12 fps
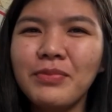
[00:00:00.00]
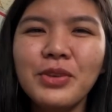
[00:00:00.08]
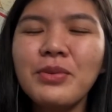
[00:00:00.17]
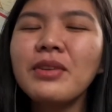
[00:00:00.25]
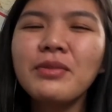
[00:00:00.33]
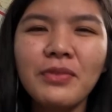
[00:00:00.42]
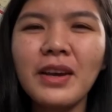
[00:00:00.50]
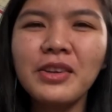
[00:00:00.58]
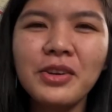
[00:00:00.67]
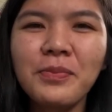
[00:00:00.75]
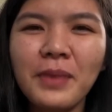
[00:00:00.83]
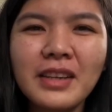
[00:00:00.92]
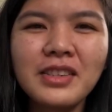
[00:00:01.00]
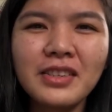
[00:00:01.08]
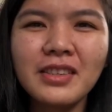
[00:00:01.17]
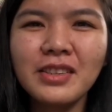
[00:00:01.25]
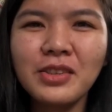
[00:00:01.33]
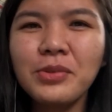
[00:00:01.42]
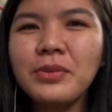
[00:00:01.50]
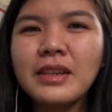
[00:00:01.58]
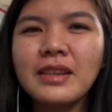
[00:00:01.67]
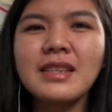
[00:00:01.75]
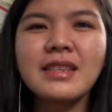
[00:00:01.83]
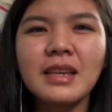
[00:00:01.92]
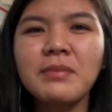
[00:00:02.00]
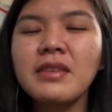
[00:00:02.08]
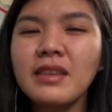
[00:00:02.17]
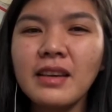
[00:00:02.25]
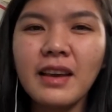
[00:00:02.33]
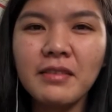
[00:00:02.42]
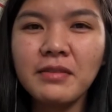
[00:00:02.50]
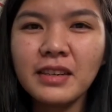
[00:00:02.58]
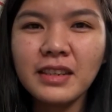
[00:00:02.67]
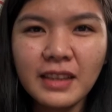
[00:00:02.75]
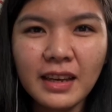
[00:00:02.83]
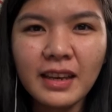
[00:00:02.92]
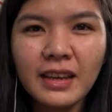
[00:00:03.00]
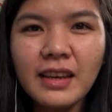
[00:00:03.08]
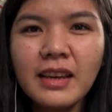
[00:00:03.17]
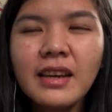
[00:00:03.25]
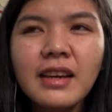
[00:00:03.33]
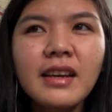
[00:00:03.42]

You won't find your passion doing the same thing every day.